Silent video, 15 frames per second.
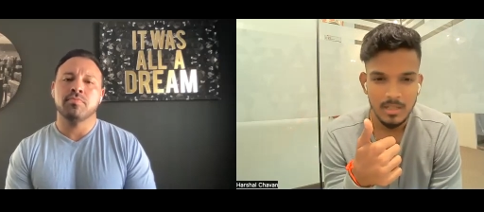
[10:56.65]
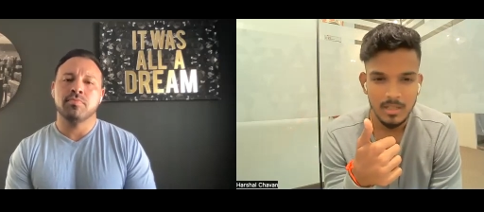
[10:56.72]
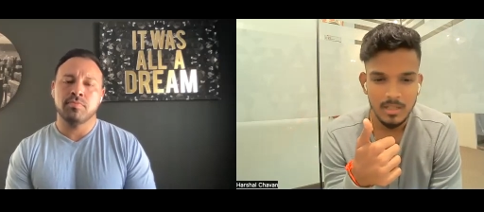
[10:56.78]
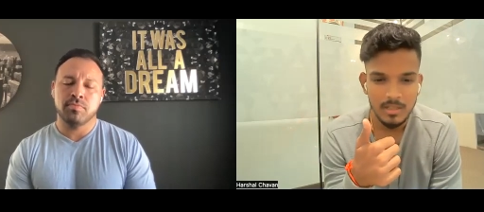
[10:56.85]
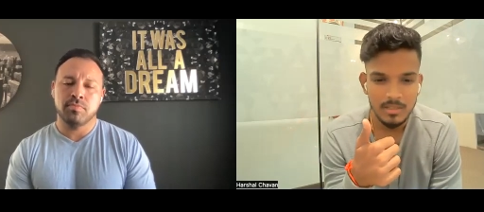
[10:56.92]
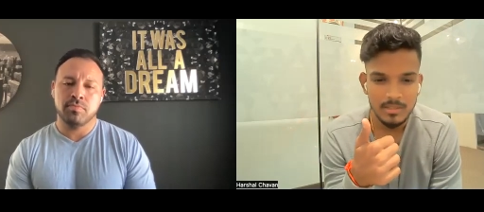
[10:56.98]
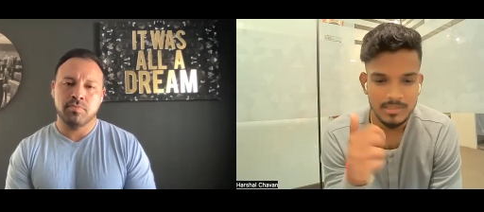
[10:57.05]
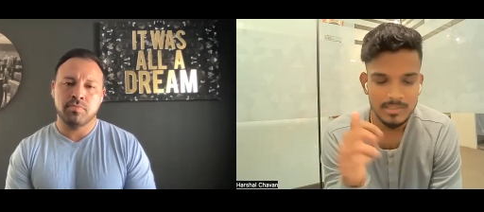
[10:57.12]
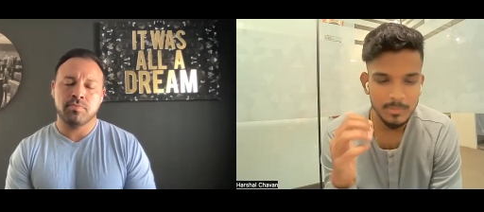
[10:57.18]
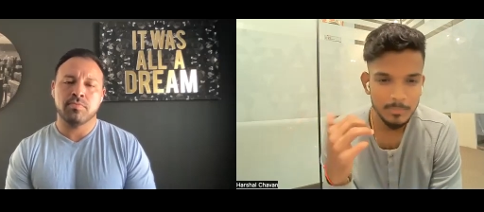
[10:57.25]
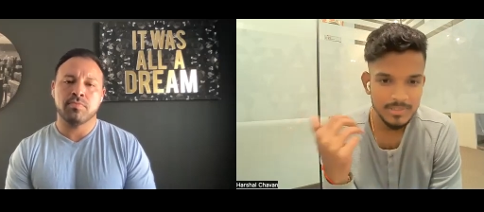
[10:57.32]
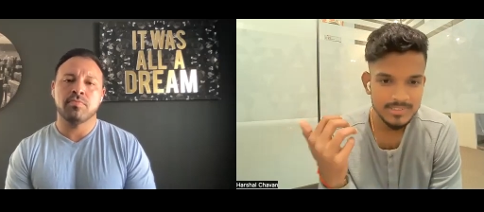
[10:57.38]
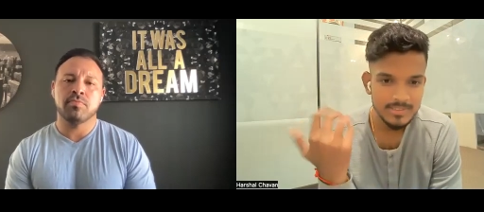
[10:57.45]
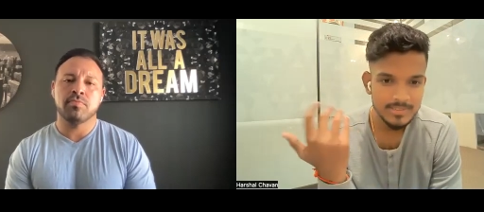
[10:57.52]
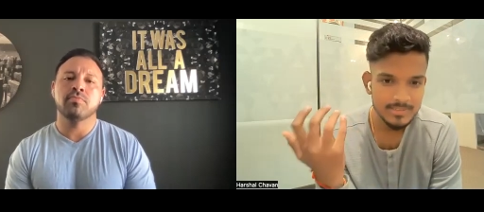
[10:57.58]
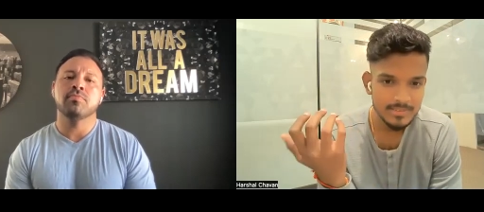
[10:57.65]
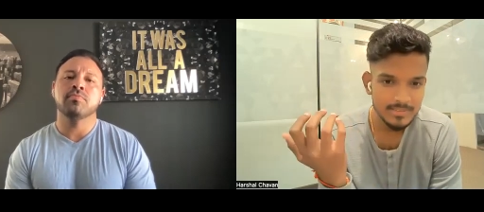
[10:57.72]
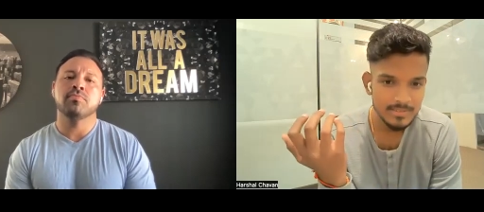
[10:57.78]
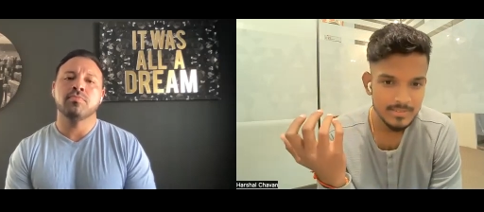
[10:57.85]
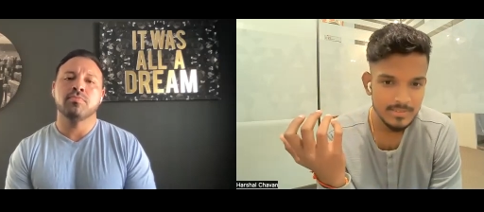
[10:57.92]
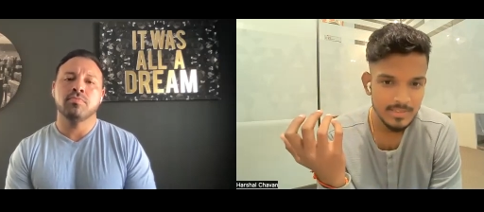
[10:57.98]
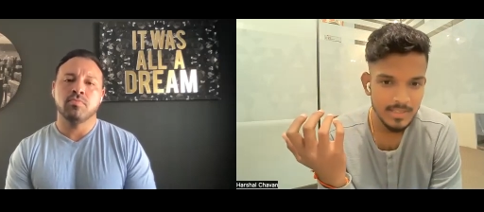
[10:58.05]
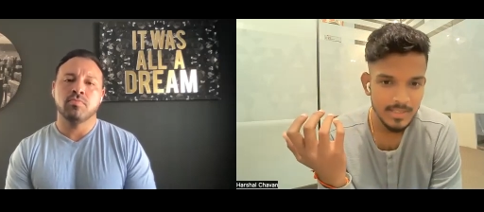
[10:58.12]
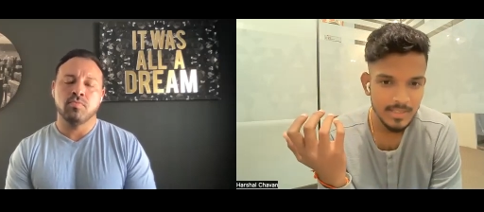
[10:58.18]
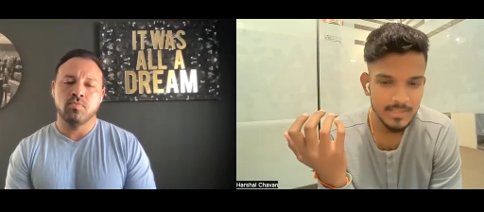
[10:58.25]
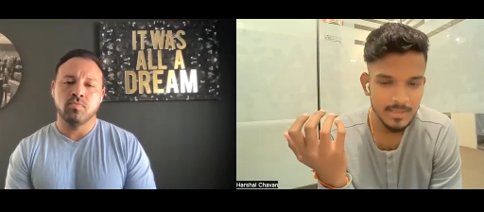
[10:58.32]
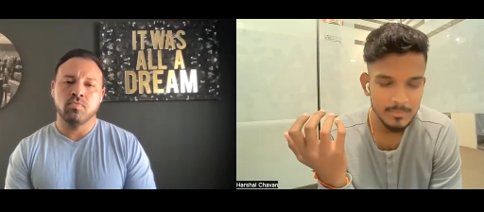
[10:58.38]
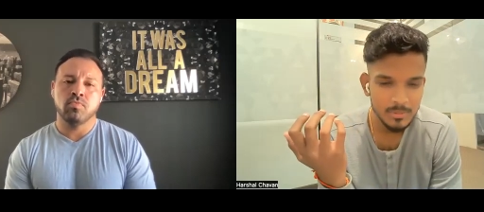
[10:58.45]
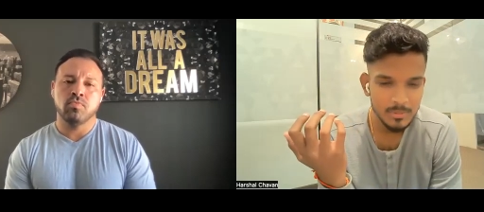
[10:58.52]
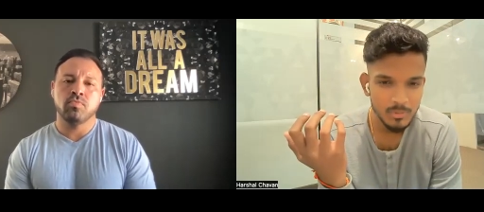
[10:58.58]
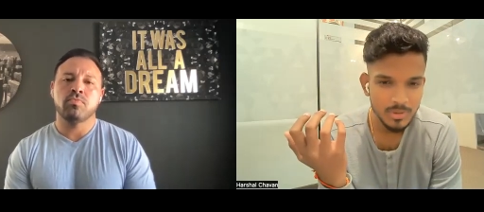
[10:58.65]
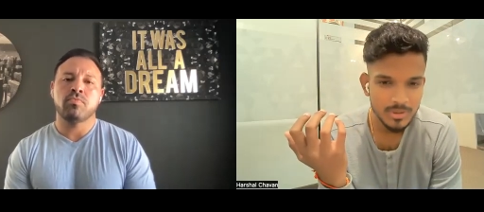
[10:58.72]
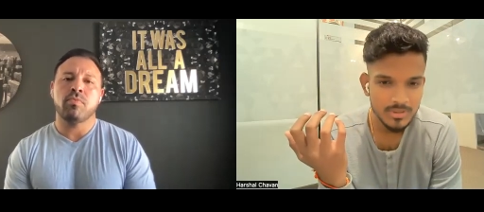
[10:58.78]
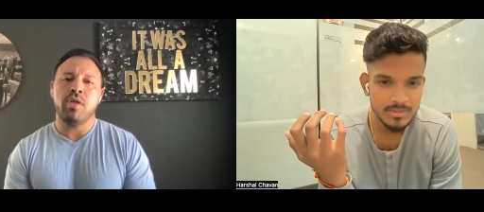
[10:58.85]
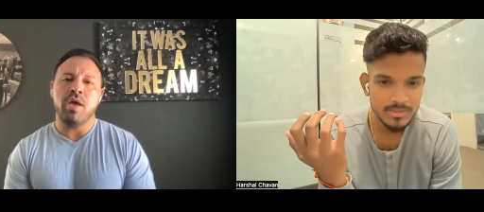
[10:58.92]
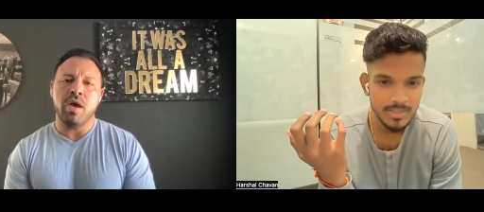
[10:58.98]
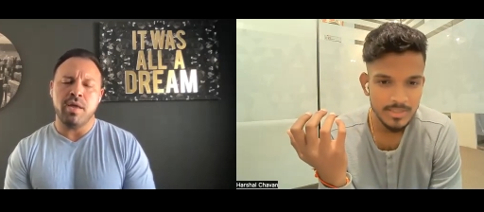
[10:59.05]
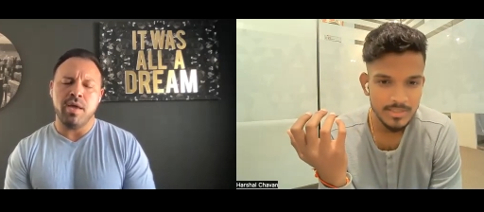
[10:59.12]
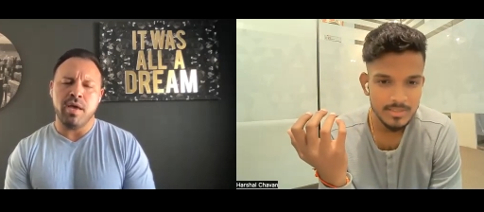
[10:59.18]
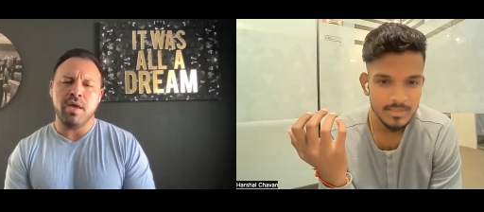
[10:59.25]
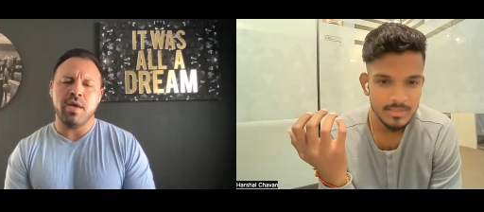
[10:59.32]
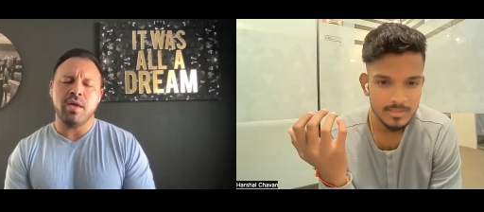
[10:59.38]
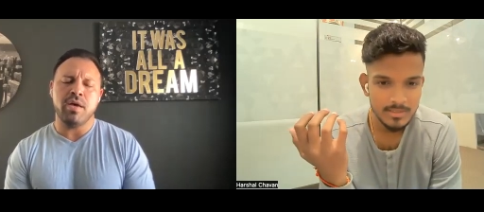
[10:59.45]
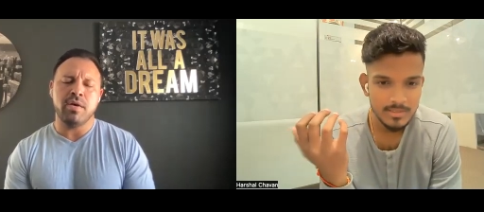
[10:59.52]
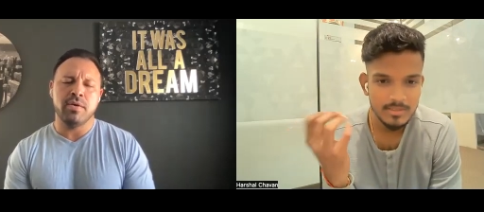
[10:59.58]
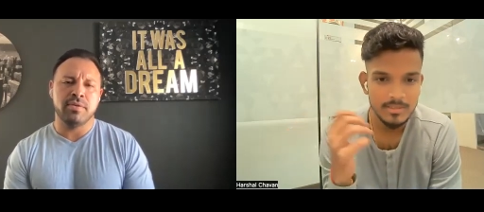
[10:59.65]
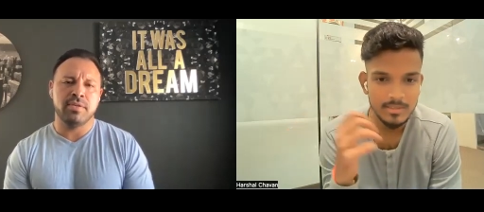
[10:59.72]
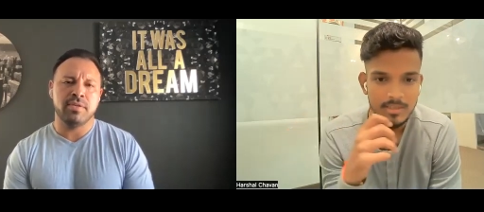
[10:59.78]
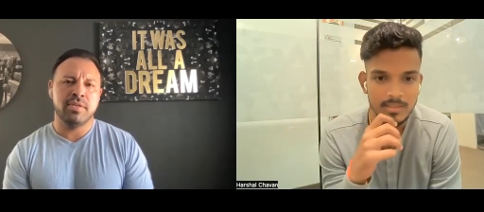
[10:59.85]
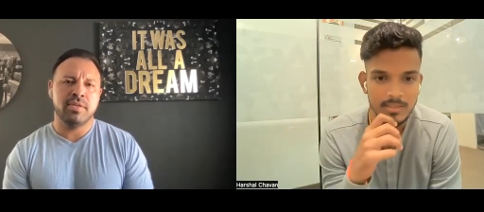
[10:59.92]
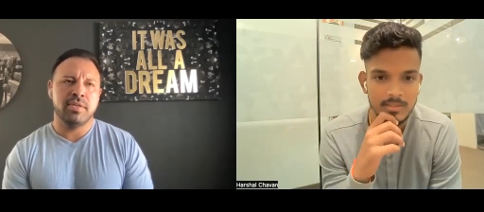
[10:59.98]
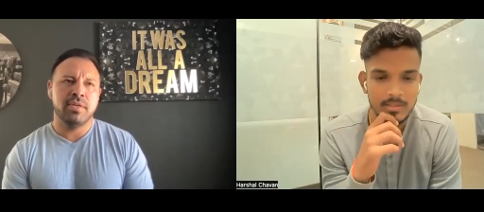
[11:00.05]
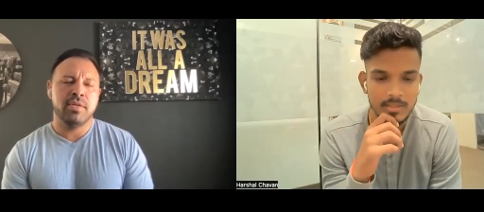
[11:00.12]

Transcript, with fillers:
Speaker 1: Uh, does that make sense in terms of question? Yeah, like, yeah, yeah, yeah.